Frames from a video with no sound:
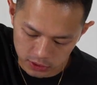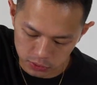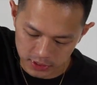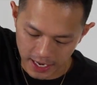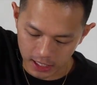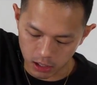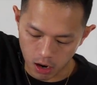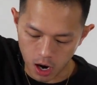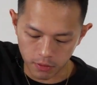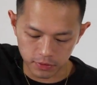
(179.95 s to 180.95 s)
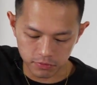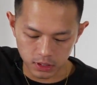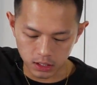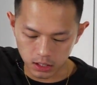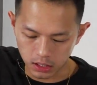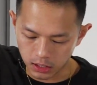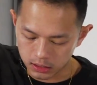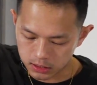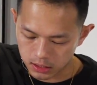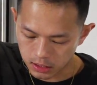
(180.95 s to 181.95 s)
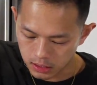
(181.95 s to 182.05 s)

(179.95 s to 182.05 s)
to take it off of the heat